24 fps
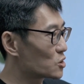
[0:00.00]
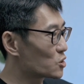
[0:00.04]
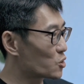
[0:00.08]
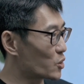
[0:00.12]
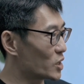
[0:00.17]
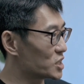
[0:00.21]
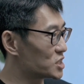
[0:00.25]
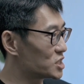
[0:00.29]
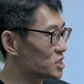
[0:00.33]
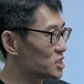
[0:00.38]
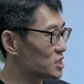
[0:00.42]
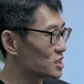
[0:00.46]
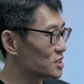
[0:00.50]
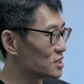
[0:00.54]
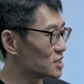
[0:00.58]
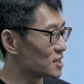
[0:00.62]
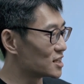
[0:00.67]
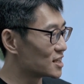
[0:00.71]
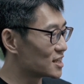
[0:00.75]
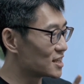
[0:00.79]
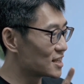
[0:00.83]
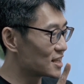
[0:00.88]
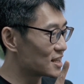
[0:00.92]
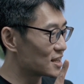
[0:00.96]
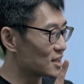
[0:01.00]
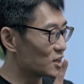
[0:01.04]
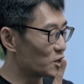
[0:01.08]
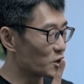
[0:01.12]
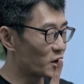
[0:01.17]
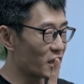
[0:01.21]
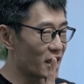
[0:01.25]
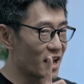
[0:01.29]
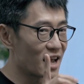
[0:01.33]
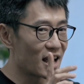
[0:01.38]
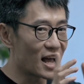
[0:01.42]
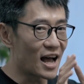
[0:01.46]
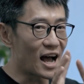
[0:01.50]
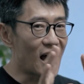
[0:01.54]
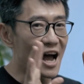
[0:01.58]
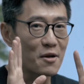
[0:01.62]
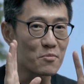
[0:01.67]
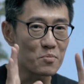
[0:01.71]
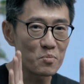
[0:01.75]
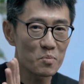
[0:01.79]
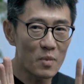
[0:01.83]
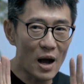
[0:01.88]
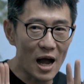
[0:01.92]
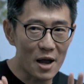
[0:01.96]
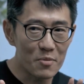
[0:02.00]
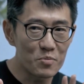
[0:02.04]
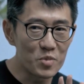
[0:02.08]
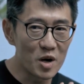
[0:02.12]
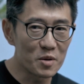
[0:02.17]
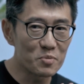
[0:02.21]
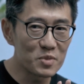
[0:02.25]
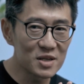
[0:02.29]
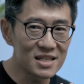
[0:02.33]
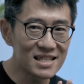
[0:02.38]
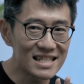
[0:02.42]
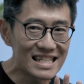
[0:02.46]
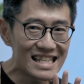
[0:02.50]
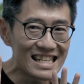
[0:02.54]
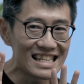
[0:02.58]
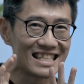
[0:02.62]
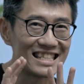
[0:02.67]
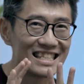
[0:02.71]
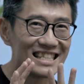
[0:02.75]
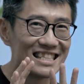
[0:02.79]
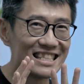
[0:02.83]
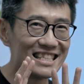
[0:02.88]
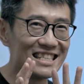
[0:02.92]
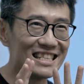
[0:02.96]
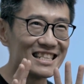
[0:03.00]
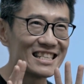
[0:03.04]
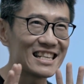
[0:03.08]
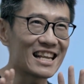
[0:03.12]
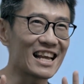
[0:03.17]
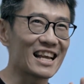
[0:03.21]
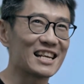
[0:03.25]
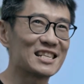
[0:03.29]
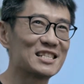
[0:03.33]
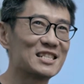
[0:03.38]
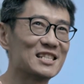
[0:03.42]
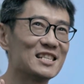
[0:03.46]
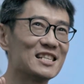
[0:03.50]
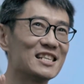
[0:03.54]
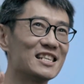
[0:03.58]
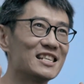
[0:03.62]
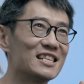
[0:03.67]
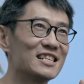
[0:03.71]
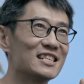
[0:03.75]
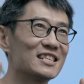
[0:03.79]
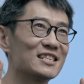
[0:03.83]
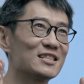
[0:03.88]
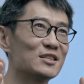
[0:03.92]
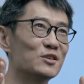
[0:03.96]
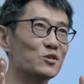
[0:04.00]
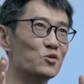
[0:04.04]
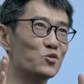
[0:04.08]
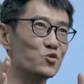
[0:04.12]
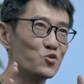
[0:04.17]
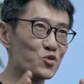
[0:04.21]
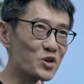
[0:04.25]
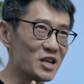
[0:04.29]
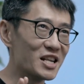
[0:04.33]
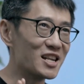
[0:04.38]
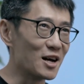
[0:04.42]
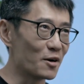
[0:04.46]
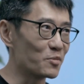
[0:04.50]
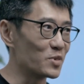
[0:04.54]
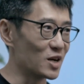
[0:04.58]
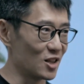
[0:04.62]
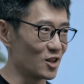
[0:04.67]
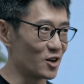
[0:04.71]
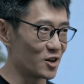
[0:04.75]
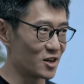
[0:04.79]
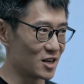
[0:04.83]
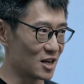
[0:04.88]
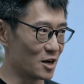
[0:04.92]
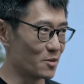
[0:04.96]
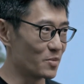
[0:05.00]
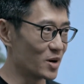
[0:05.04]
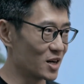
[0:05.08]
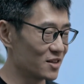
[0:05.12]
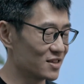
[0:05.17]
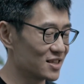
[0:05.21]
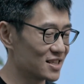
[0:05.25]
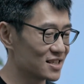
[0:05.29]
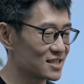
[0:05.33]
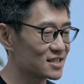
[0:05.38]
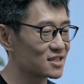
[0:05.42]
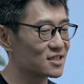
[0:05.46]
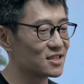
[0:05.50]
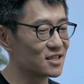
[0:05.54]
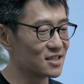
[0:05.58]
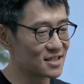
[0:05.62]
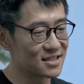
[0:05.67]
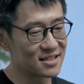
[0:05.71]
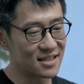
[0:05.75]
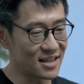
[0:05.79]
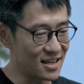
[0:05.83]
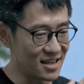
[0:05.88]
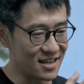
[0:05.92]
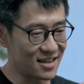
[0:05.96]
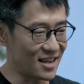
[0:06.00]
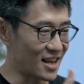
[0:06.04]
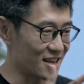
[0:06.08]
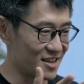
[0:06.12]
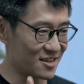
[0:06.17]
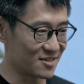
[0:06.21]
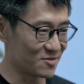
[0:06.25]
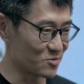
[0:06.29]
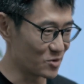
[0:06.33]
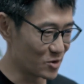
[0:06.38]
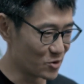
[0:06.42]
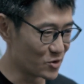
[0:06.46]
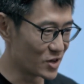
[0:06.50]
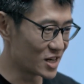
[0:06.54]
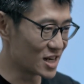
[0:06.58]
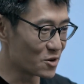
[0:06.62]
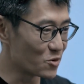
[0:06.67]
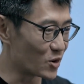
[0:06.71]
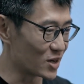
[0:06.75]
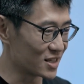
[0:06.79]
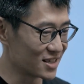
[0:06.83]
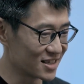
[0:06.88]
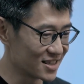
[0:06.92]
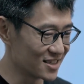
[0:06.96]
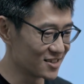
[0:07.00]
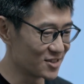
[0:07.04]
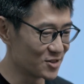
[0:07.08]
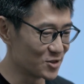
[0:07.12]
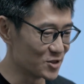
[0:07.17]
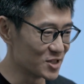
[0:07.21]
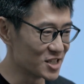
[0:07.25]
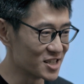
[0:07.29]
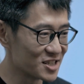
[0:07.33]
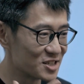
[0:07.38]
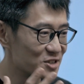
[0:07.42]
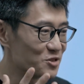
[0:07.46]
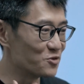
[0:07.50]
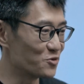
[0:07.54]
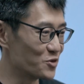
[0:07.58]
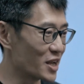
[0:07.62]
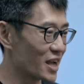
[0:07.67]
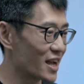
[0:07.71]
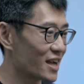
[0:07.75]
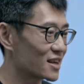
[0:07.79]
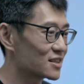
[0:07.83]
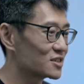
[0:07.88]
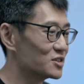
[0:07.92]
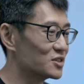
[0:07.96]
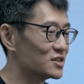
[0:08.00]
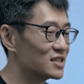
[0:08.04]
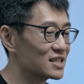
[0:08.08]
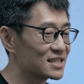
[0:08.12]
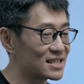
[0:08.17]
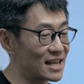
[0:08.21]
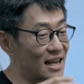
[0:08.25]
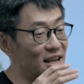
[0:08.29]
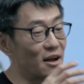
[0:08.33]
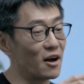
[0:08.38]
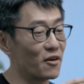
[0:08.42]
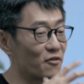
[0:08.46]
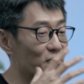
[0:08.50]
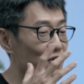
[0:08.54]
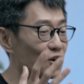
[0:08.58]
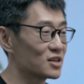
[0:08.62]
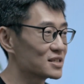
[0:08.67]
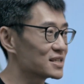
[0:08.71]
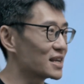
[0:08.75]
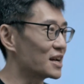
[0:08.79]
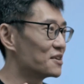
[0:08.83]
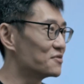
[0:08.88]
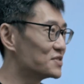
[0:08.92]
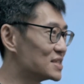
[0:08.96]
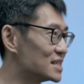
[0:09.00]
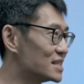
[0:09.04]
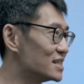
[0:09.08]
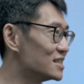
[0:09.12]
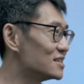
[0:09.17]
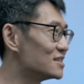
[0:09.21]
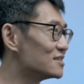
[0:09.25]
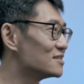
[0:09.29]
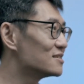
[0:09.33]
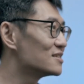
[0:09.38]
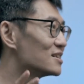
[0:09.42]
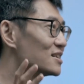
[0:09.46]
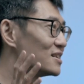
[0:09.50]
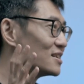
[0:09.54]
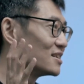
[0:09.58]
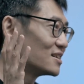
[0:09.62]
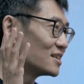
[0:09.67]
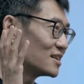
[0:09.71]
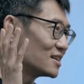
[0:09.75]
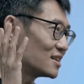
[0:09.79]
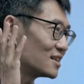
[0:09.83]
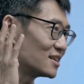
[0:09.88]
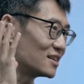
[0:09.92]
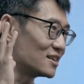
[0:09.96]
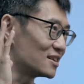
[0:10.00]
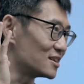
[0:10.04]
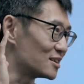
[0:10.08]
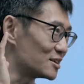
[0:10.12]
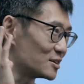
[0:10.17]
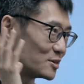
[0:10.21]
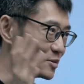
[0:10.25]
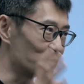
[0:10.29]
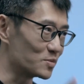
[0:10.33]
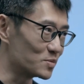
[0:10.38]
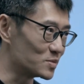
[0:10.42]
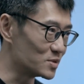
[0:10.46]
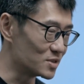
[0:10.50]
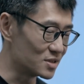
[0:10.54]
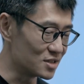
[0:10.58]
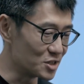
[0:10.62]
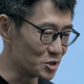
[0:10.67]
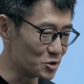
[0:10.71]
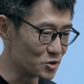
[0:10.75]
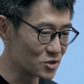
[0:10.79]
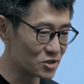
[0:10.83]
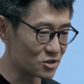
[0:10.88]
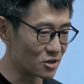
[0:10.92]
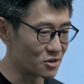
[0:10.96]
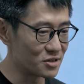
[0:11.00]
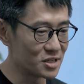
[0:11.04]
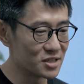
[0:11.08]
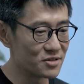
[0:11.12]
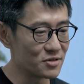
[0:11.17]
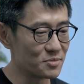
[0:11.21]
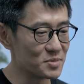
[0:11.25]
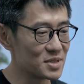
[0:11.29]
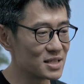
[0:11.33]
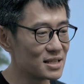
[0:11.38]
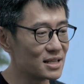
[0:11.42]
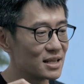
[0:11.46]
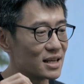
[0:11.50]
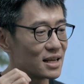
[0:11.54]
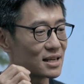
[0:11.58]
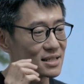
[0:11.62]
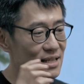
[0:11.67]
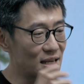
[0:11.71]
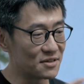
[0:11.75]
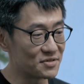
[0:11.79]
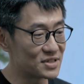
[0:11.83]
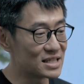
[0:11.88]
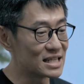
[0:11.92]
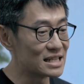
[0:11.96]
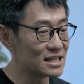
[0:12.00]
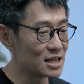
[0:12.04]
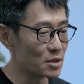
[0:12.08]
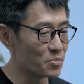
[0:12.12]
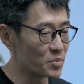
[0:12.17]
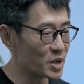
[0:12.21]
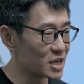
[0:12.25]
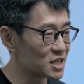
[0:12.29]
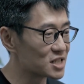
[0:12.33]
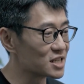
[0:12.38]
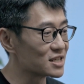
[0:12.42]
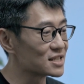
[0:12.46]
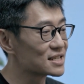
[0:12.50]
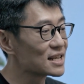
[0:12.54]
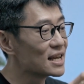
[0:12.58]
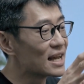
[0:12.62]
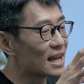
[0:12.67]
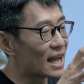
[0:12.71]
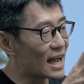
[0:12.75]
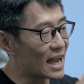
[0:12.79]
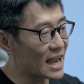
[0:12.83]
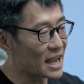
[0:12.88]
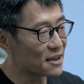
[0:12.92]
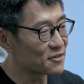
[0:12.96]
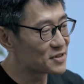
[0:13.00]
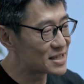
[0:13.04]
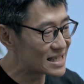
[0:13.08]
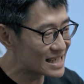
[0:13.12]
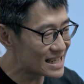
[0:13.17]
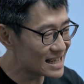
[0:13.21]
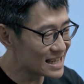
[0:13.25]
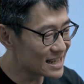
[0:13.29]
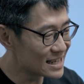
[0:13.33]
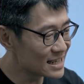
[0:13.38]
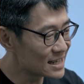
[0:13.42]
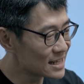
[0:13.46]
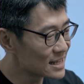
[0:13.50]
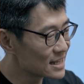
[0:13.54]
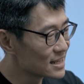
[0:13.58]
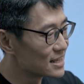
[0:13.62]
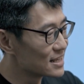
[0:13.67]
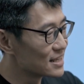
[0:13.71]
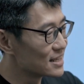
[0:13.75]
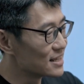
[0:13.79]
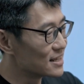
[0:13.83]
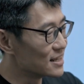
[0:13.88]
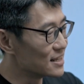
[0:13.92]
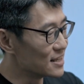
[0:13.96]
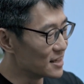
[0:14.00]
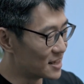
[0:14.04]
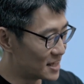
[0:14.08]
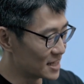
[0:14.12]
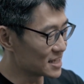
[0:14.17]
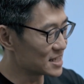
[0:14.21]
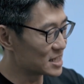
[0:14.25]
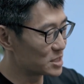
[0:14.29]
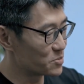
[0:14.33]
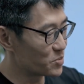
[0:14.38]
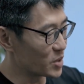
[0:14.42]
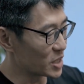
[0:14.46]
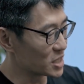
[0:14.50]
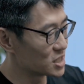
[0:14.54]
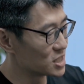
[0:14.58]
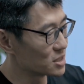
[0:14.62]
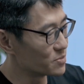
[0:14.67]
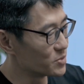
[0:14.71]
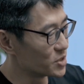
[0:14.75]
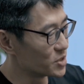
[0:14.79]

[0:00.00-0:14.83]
Question. Okay, I purposely didn't actually read up a lot about this because I really wanted to just react to this. Of course, I've seen news stories from CES. I've seen the pictures. I have seen this picture